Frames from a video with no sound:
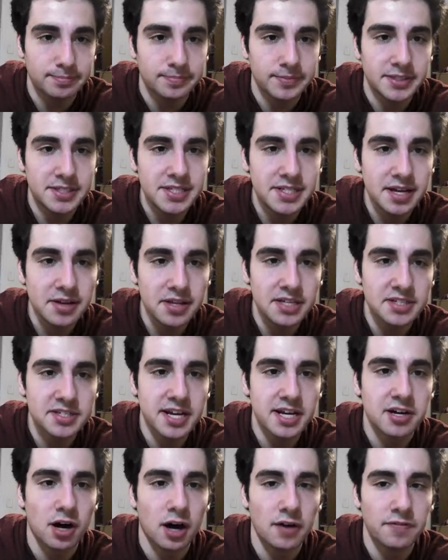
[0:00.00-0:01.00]
Is this how they say
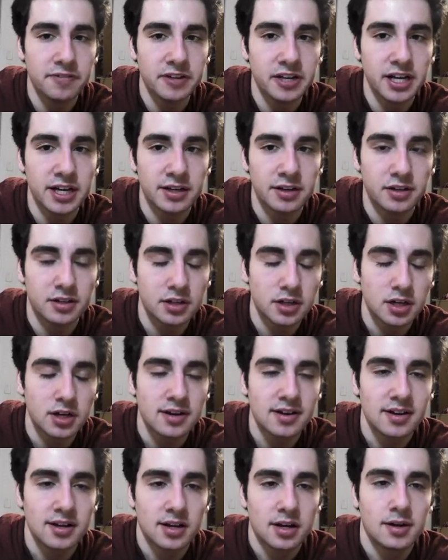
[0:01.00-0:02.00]
coffee in
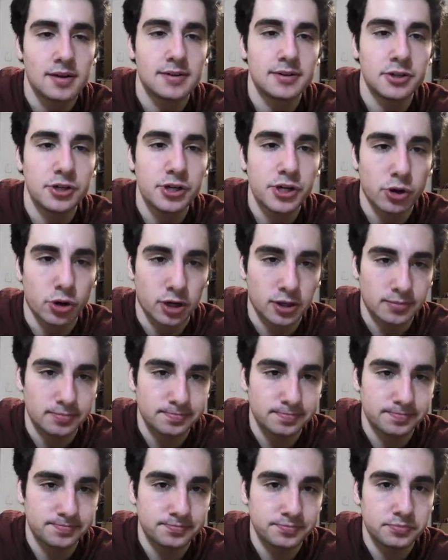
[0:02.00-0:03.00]
New York?
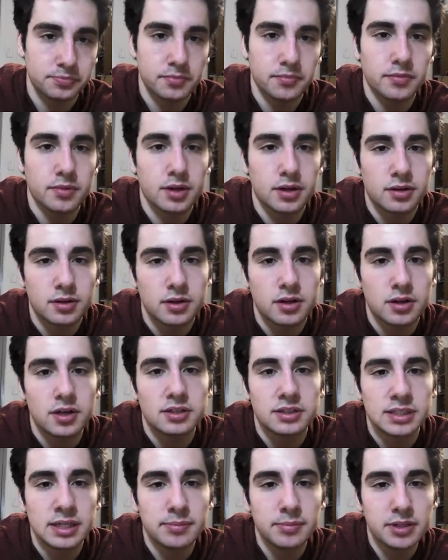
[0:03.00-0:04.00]

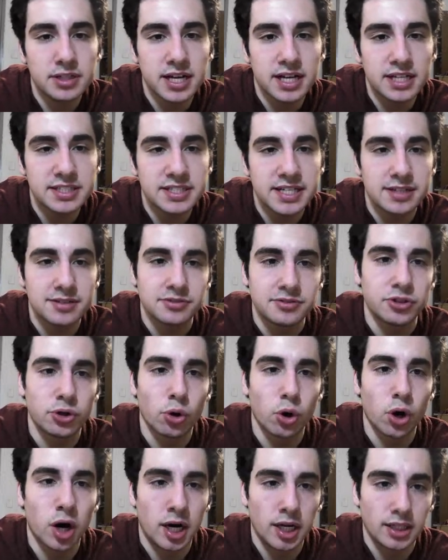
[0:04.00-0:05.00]
Number 19,
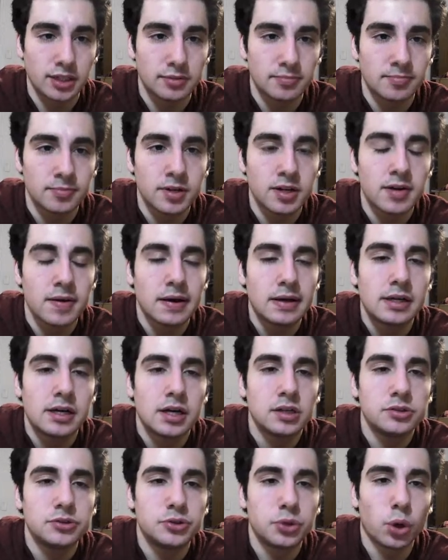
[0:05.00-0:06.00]
dog.
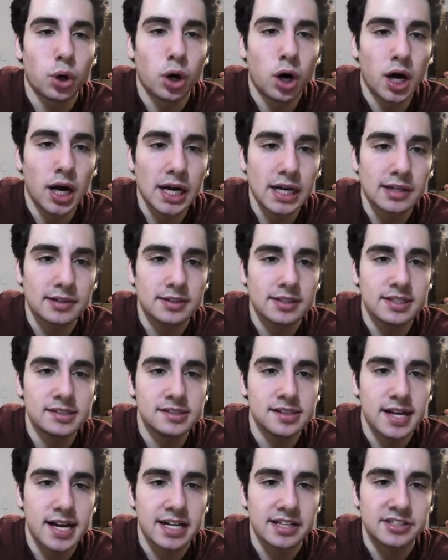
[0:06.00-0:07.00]
Dog is
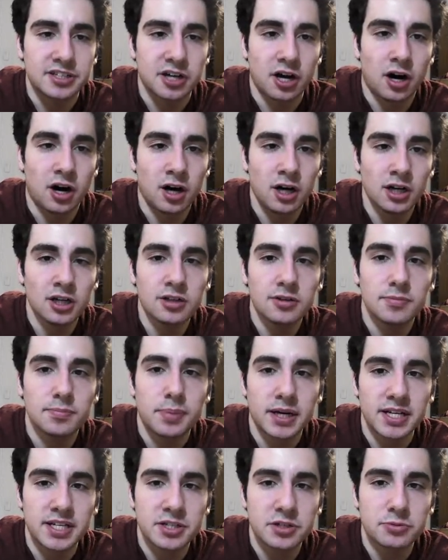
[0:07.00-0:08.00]
like dog,
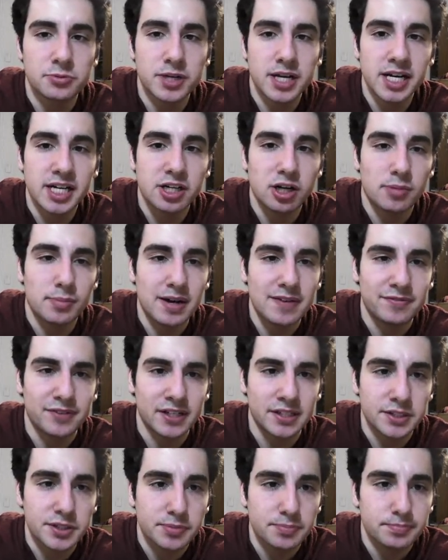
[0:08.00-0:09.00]
but is what I call my
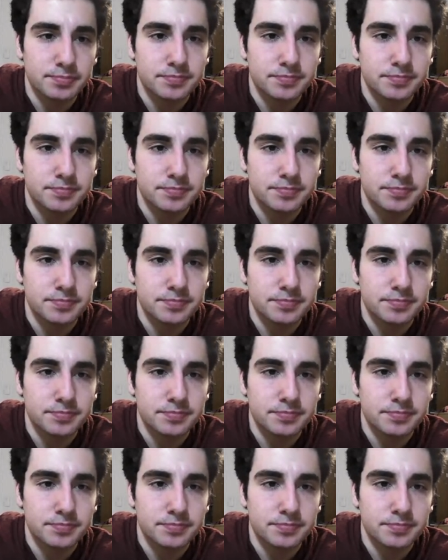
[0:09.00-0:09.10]
friends.